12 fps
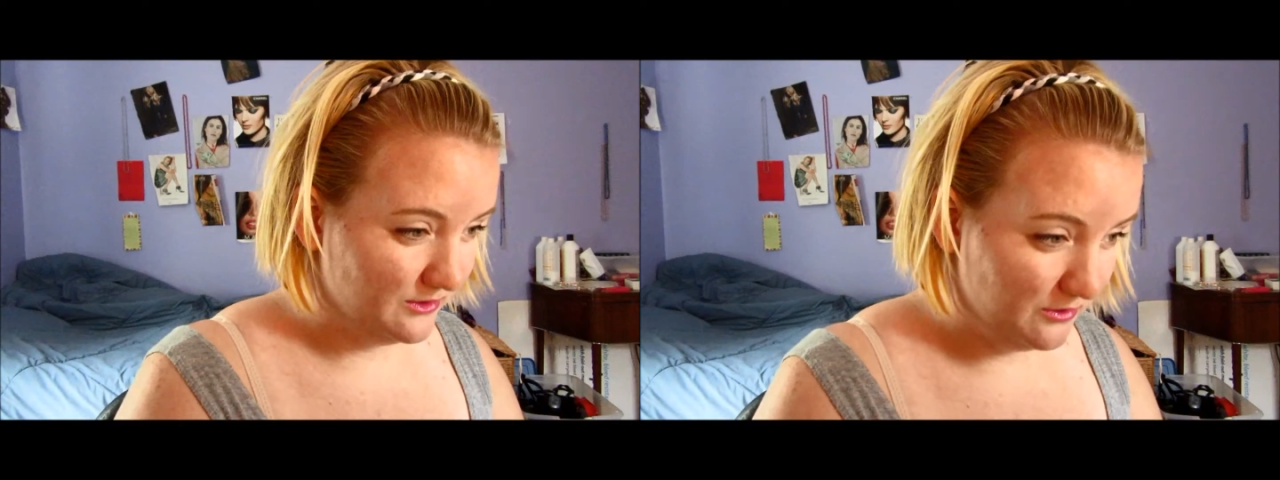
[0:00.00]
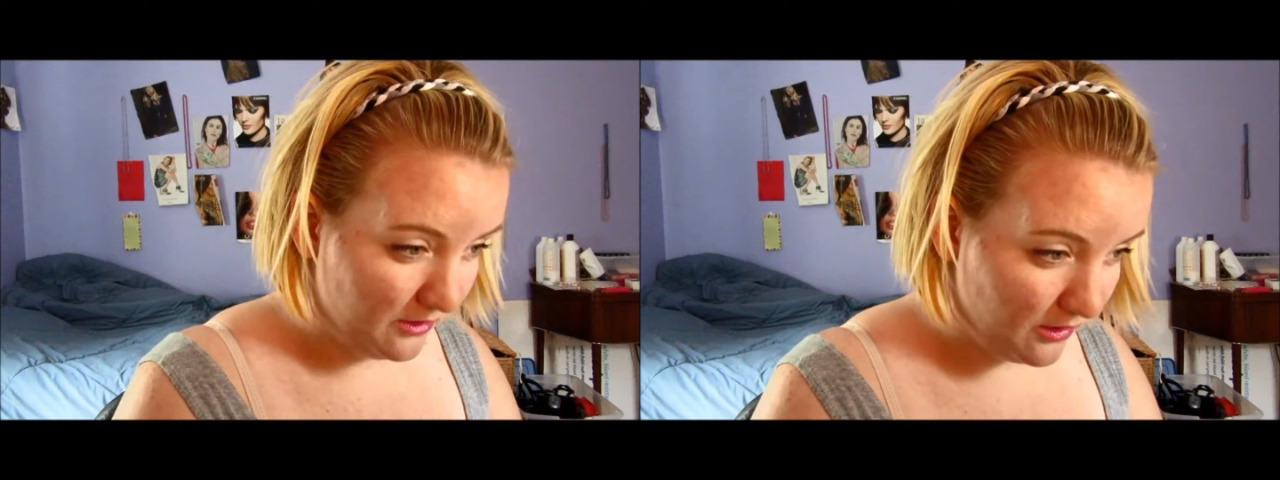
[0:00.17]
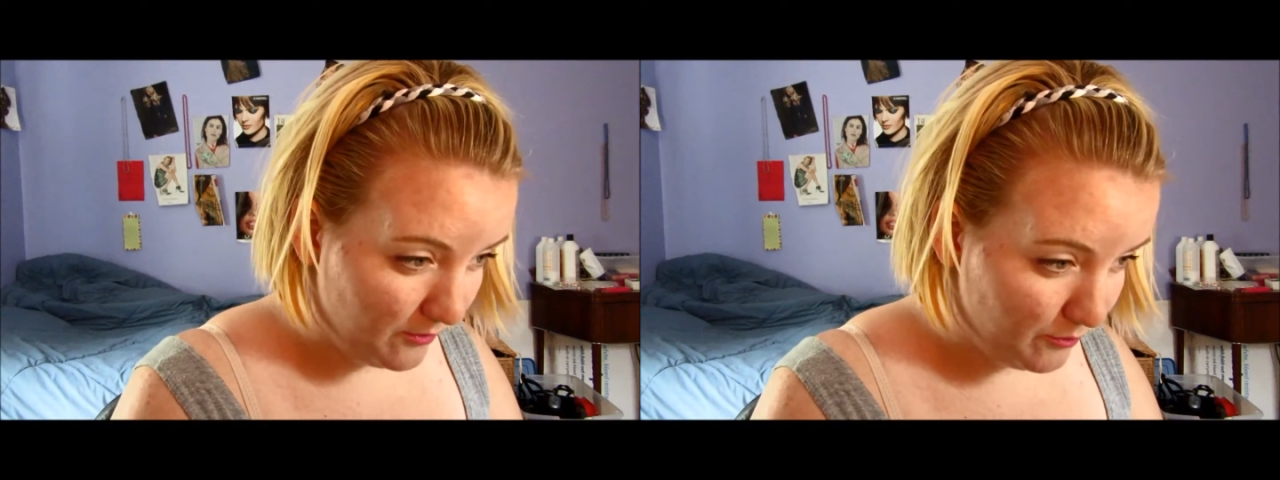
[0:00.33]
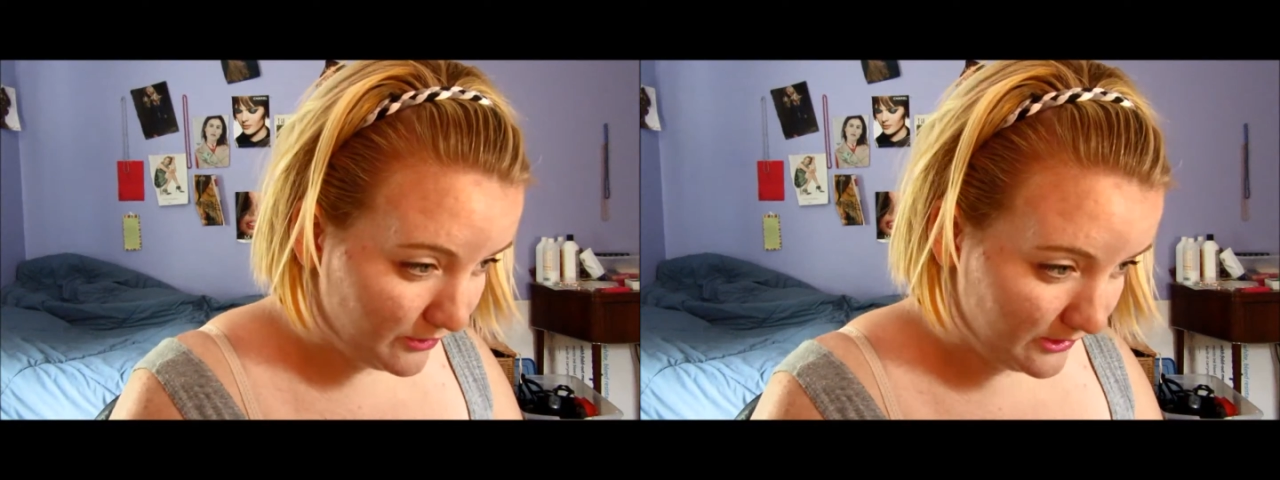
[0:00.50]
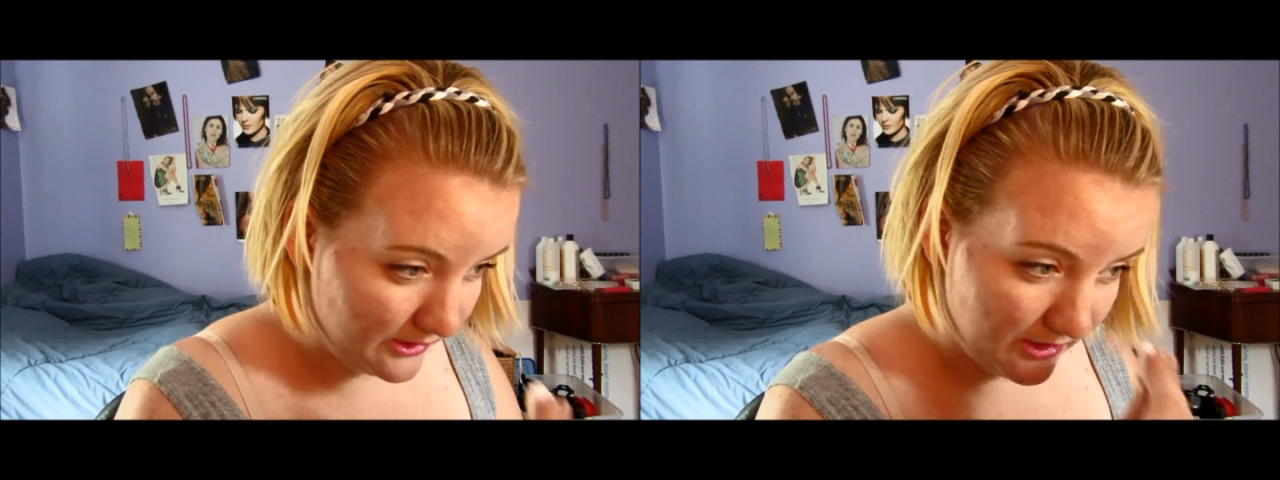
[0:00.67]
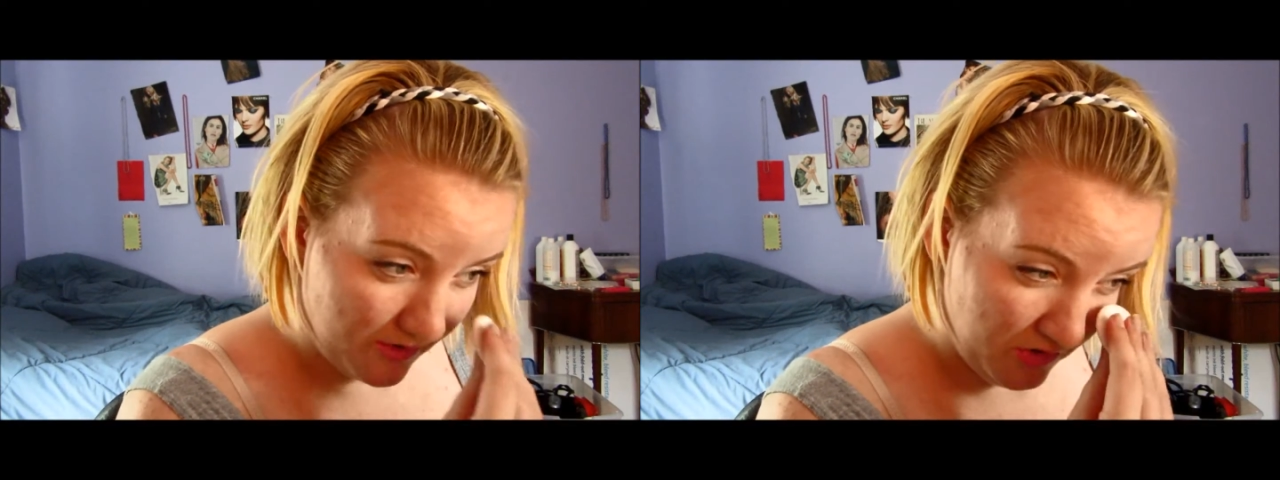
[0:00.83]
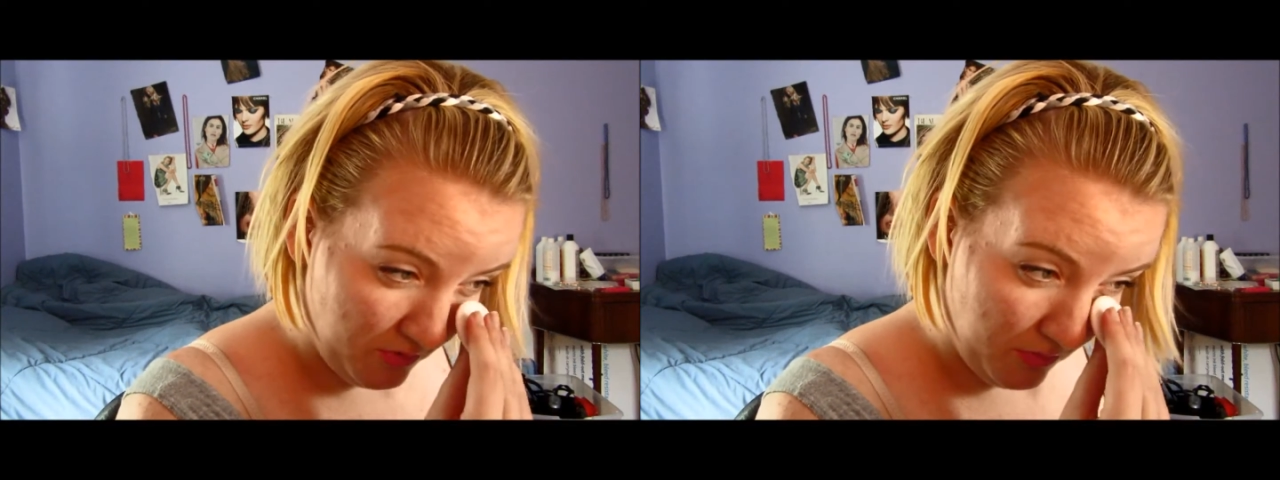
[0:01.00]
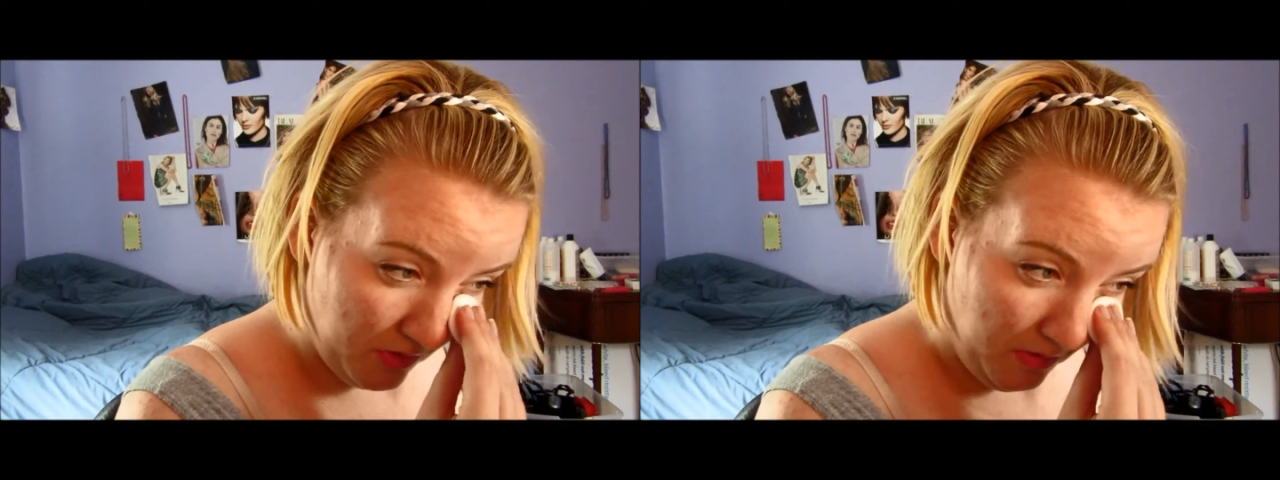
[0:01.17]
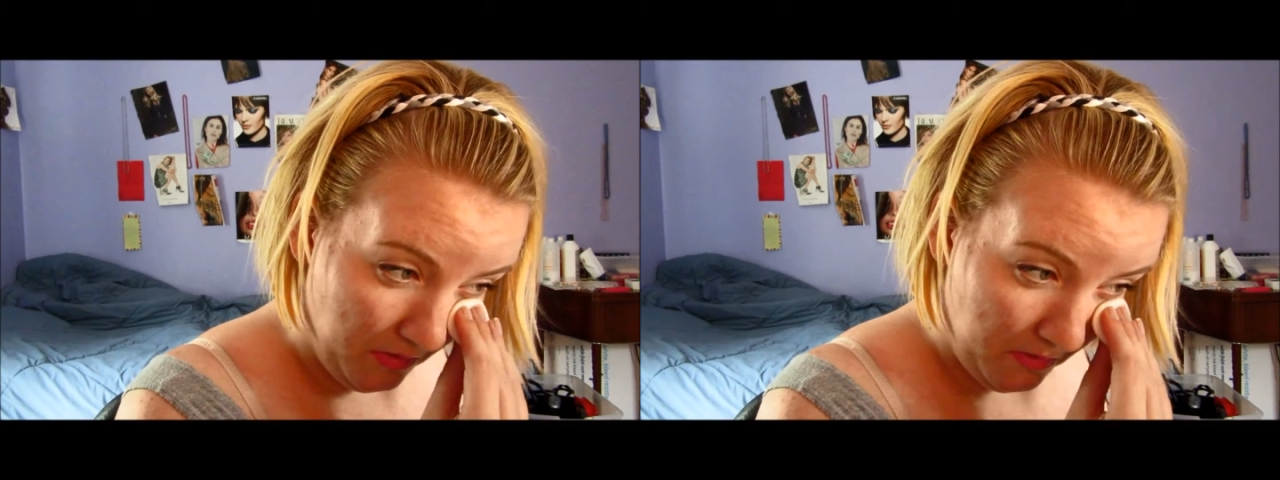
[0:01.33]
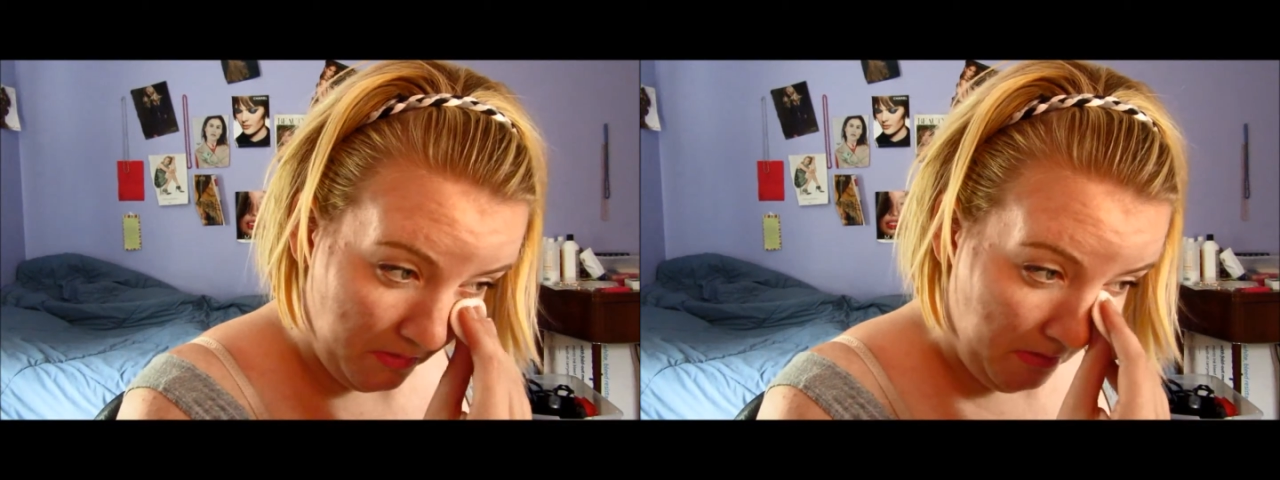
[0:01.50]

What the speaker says: You look completely normal.